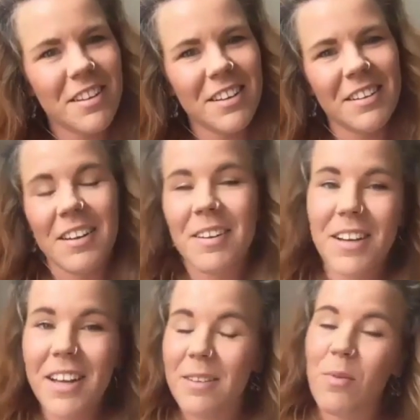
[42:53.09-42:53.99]
day?
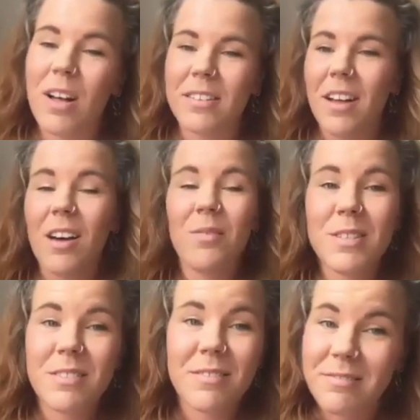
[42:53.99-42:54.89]
Okay, wow. Yeah,
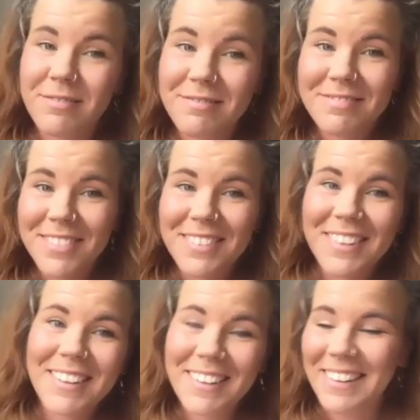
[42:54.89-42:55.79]
was...
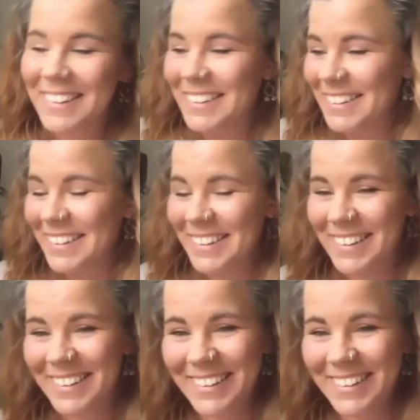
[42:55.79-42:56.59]
no.